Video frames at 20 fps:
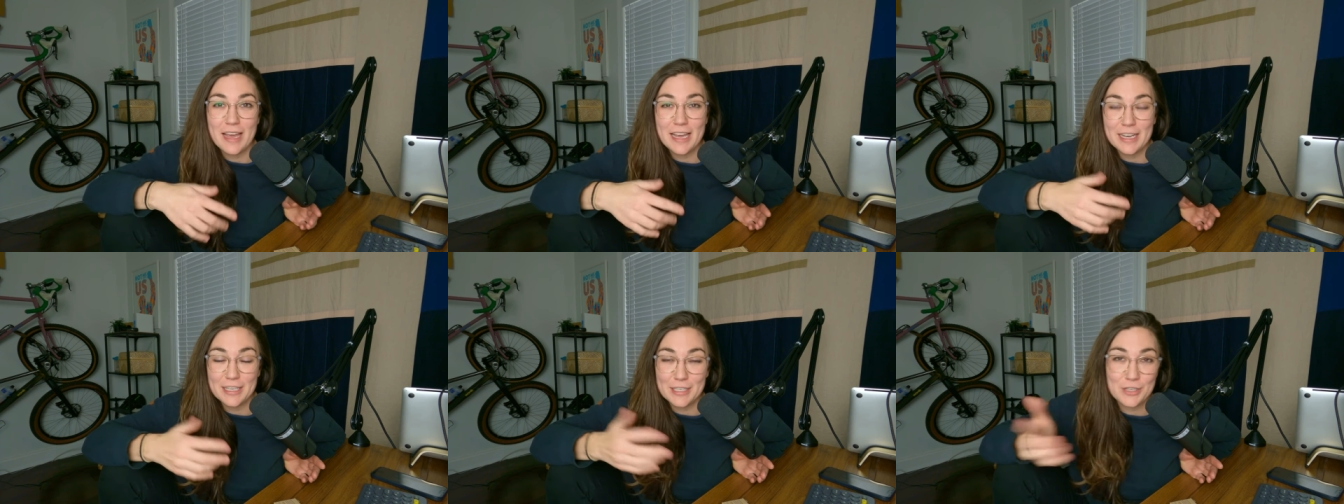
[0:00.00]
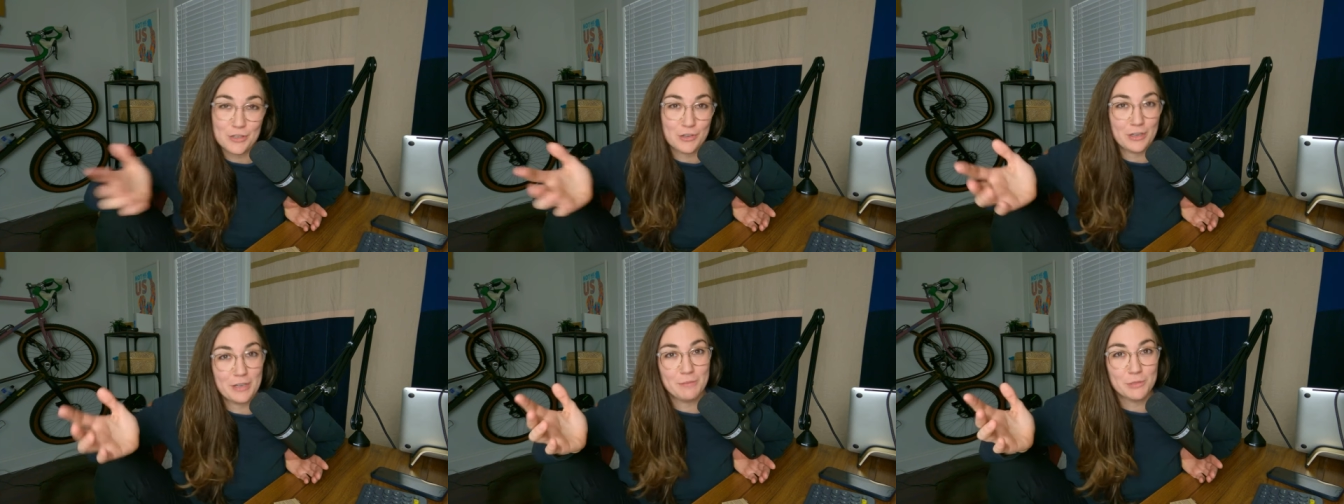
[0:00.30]

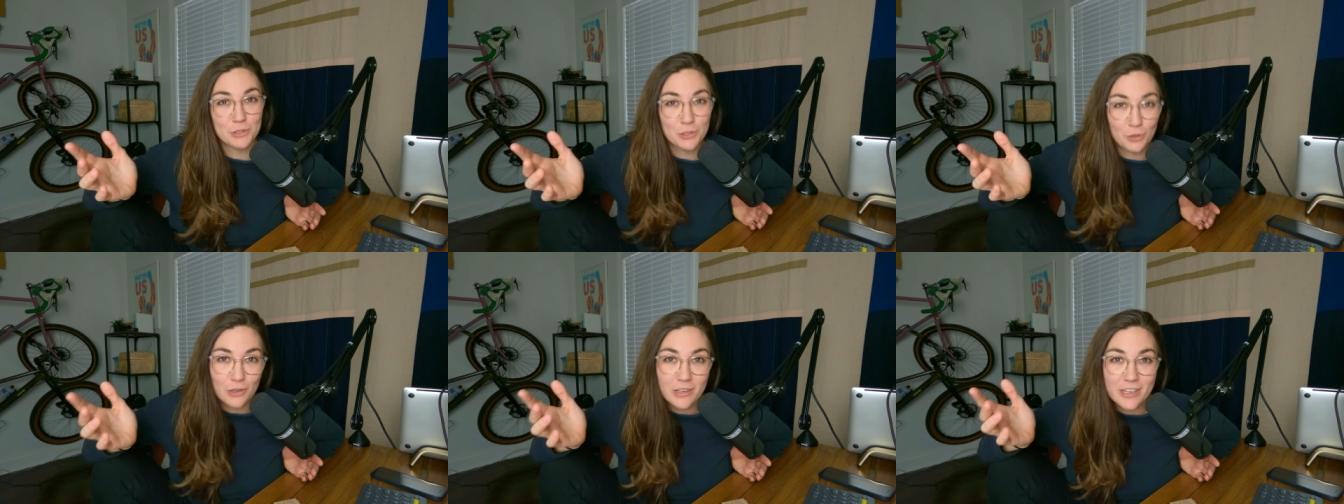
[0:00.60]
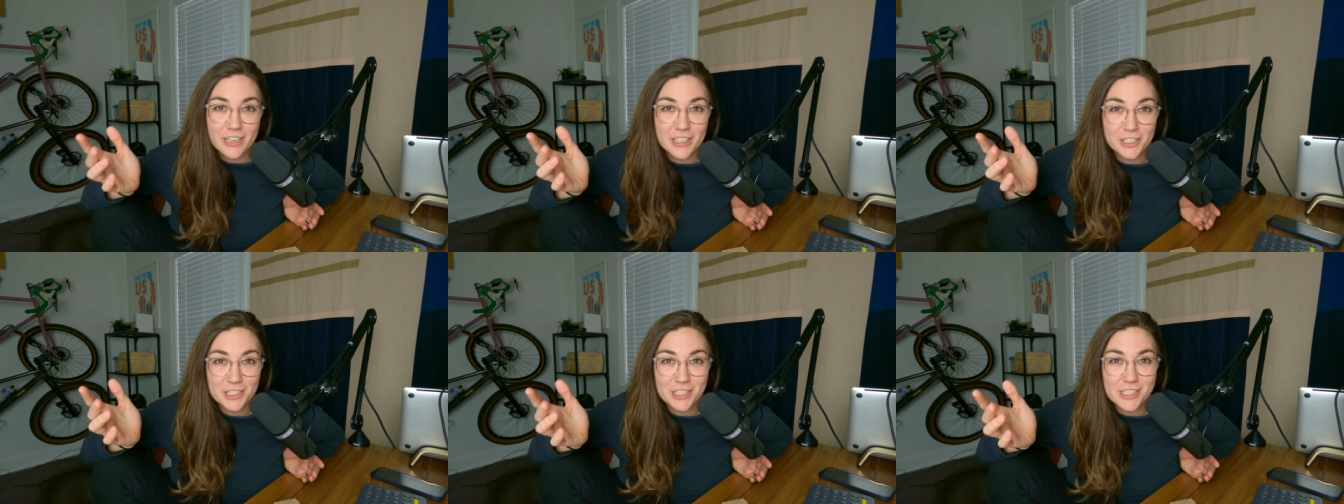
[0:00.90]
extreme
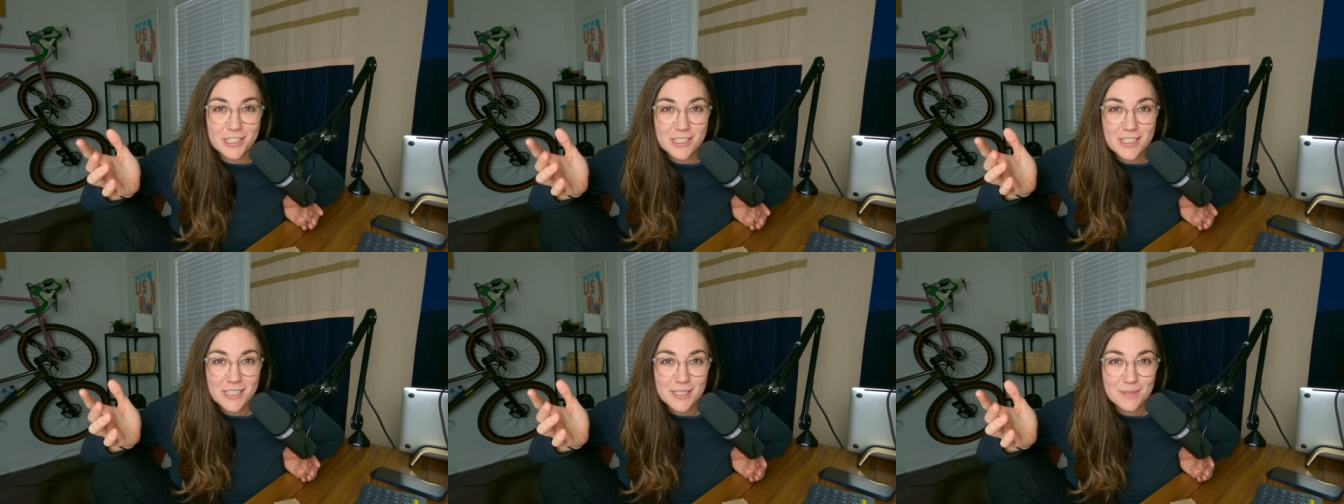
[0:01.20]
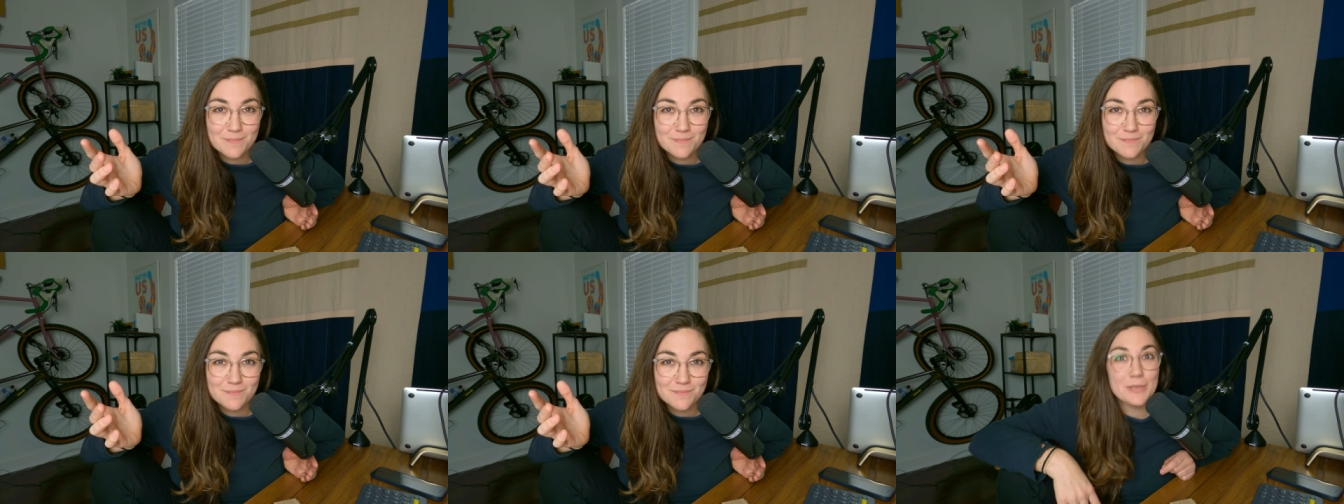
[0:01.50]
shortages.
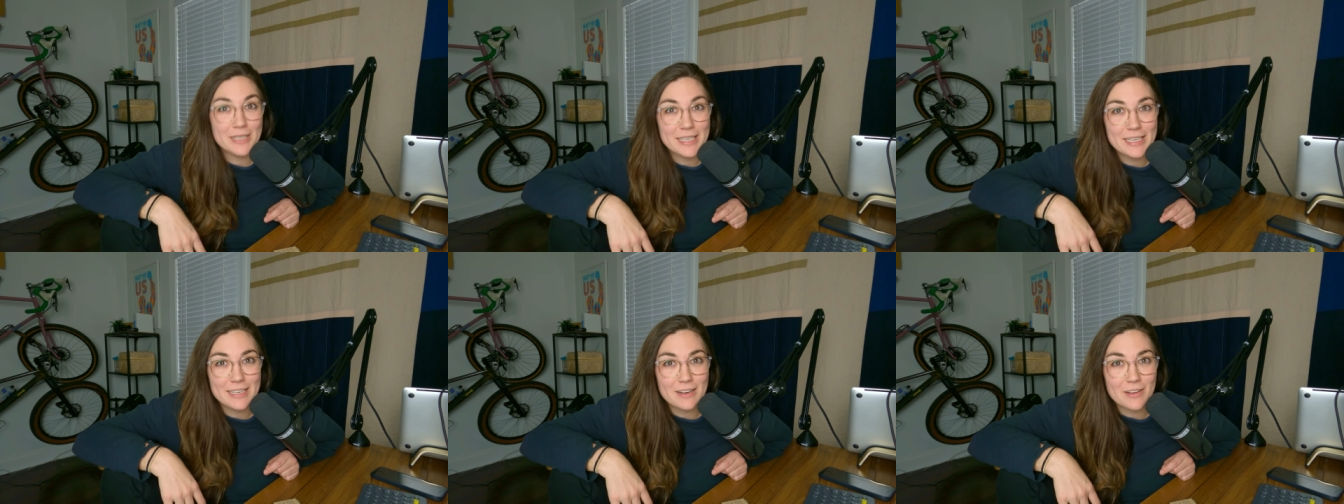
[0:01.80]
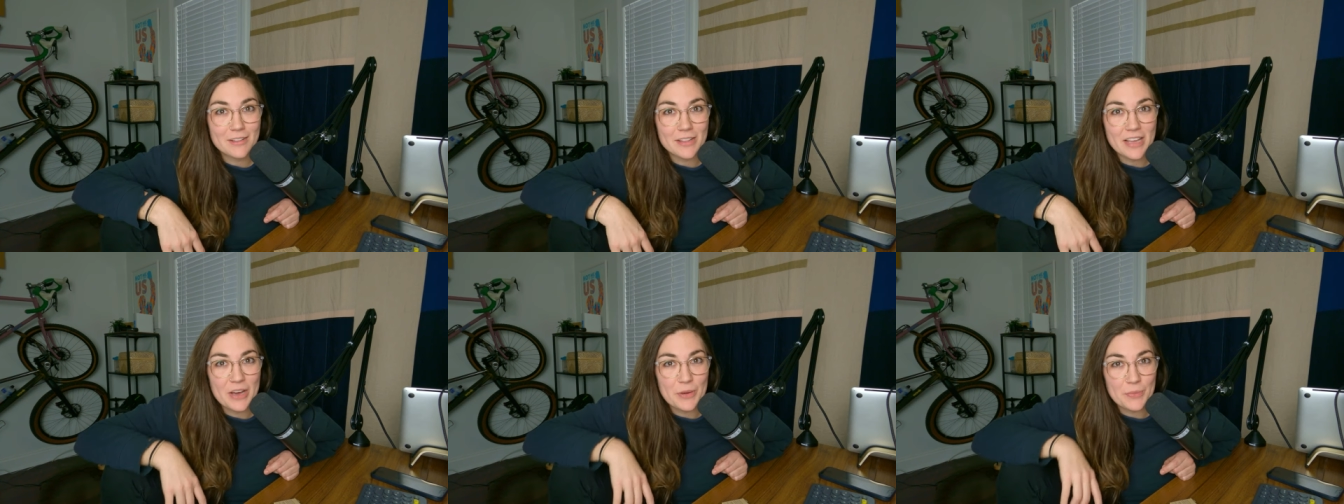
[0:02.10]
We need
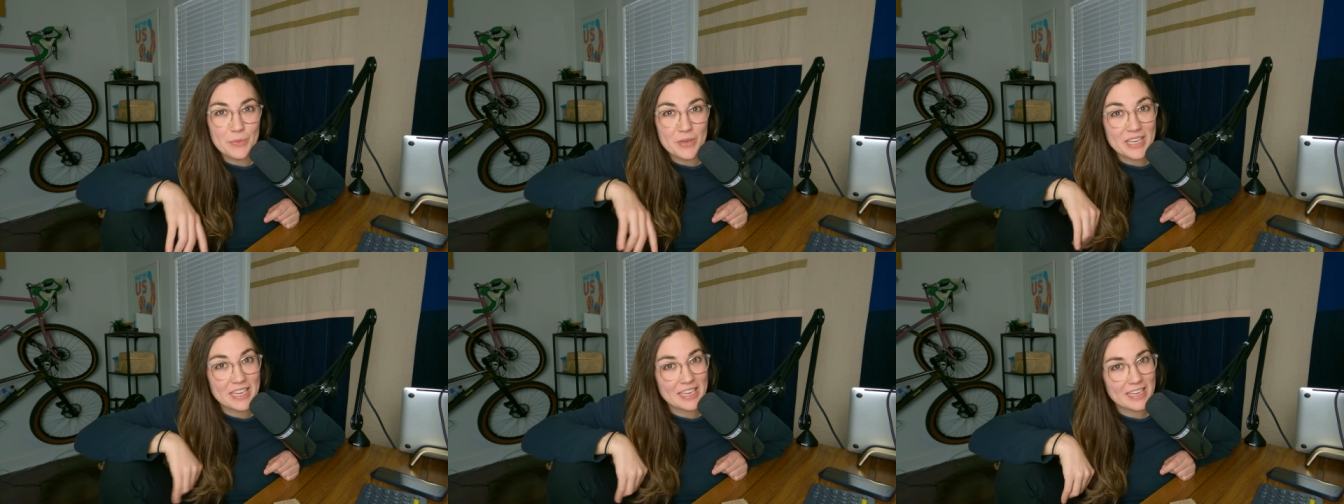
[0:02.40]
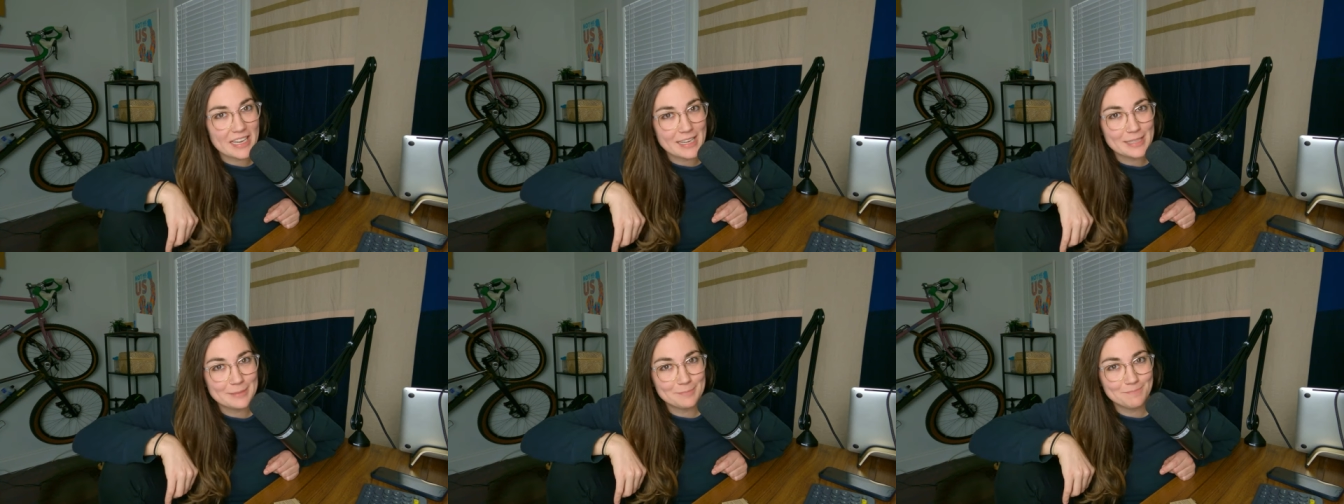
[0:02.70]
all the help we can
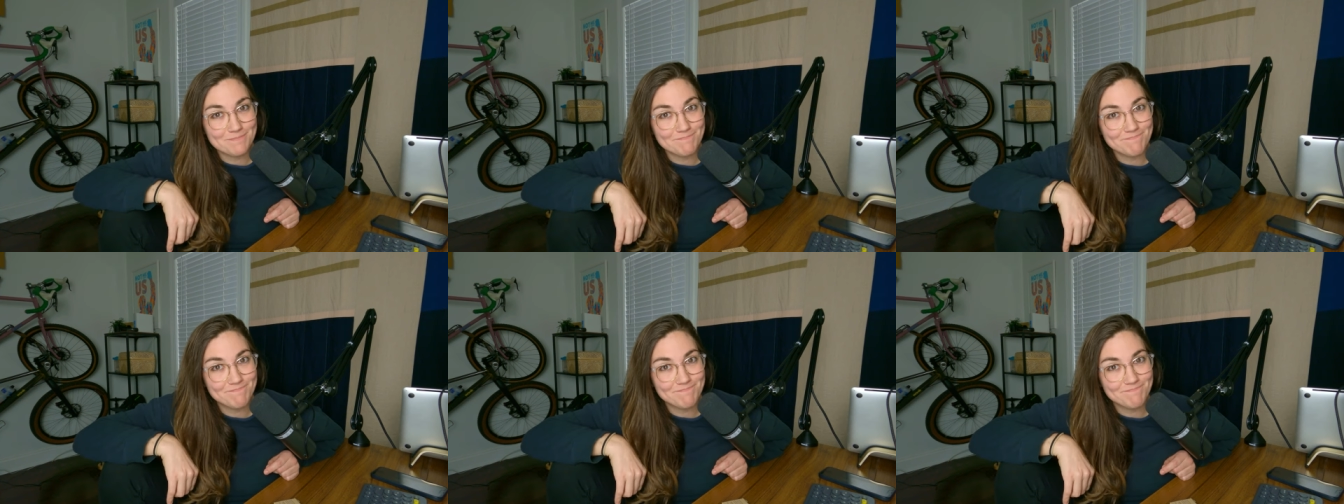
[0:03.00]
get.